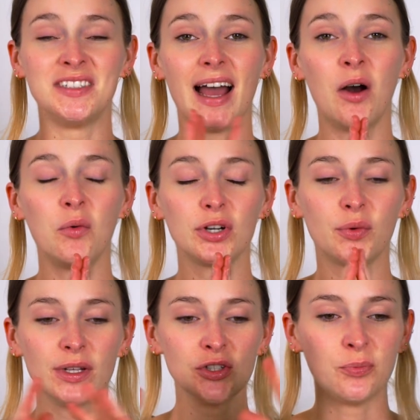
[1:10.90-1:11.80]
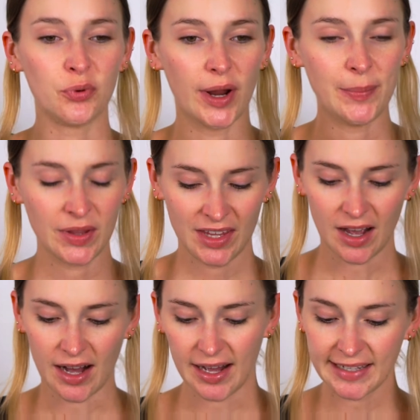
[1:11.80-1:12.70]
now we're going to prep
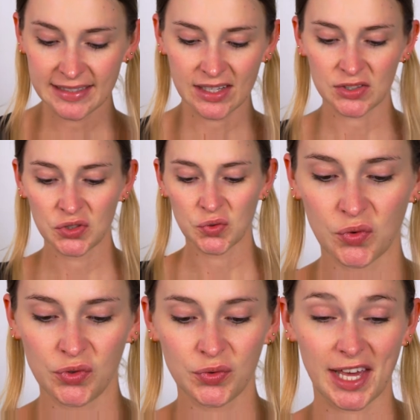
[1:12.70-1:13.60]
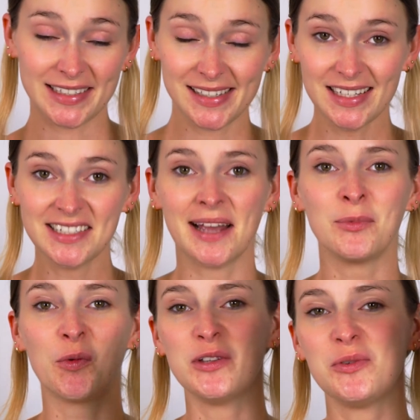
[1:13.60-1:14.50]
the eyes. So you guessed it,
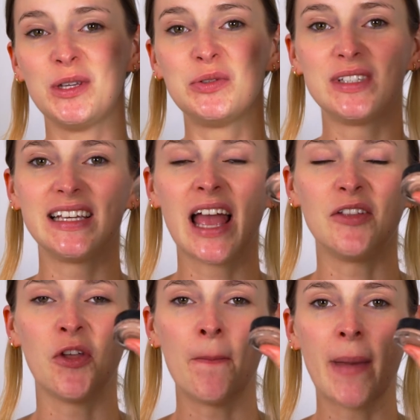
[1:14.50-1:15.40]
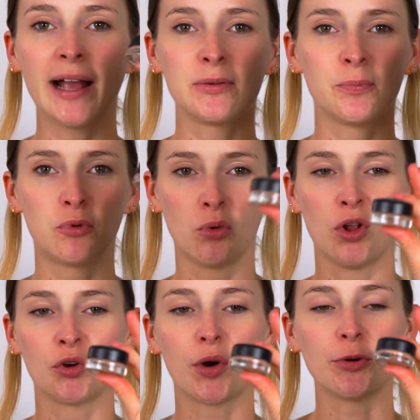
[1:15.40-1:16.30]
I'm going to be using the MAC Pro
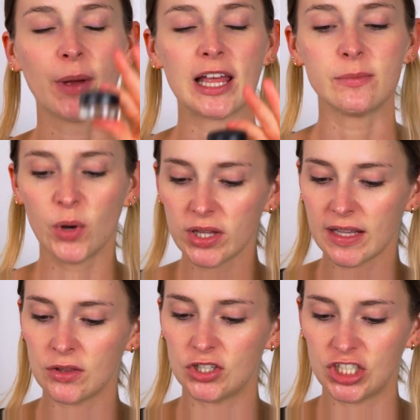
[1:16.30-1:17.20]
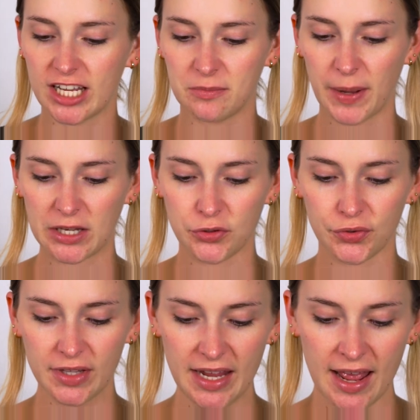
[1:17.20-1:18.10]
Longwear Paint Pot in the shade
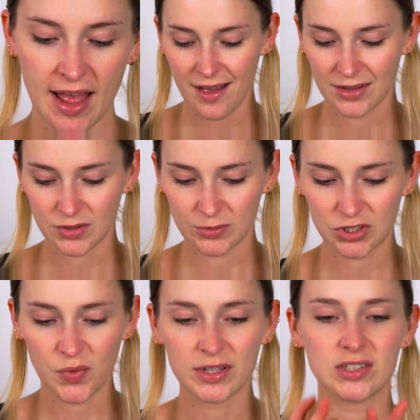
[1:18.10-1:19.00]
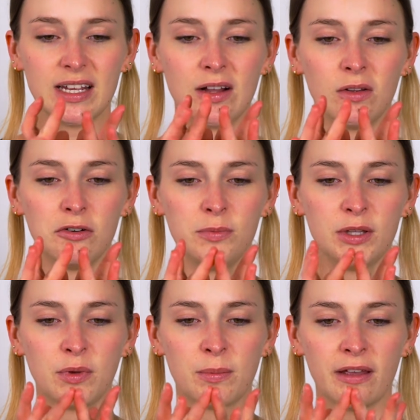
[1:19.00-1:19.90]
Painterly. So I'm just going to take a little
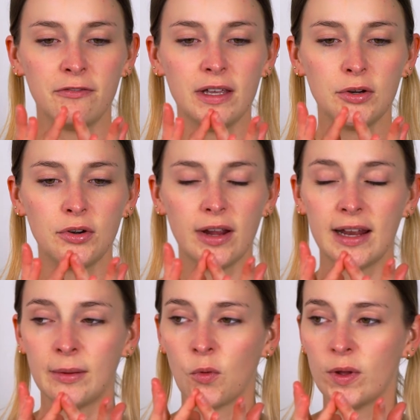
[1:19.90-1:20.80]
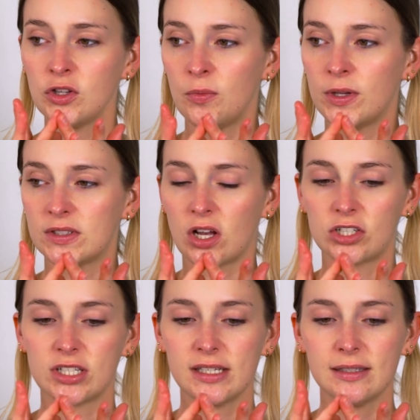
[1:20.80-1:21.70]
bit with my finger and I'm going to
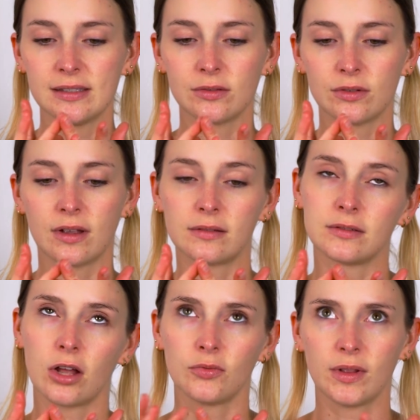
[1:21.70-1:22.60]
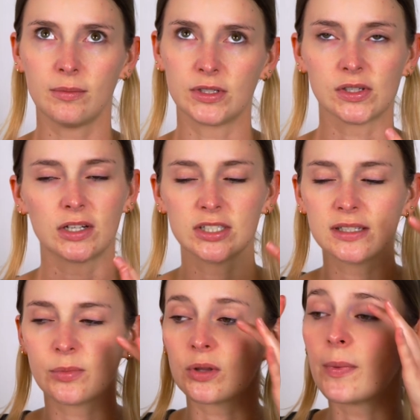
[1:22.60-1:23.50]
massage this, or not really massage
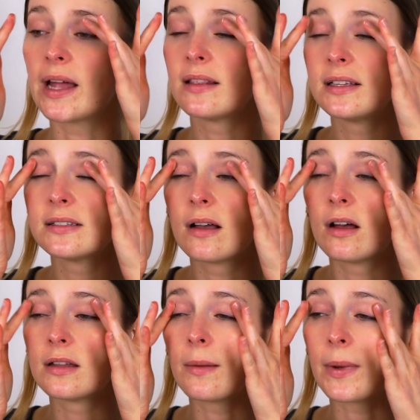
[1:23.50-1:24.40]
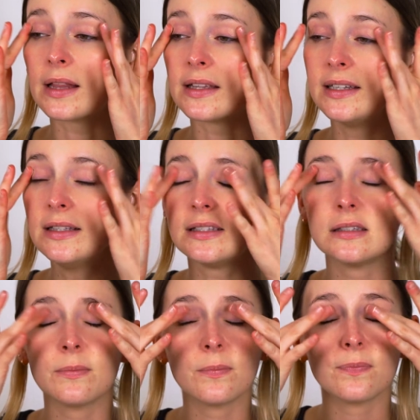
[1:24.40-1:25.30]
this, but pat this on my
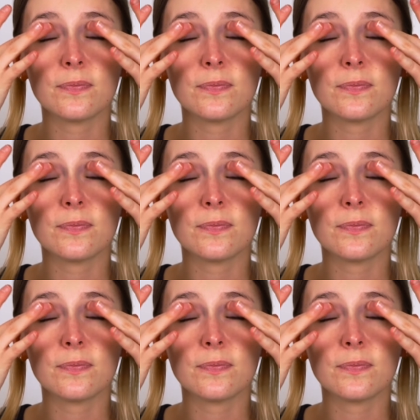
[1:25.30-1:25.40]
lids.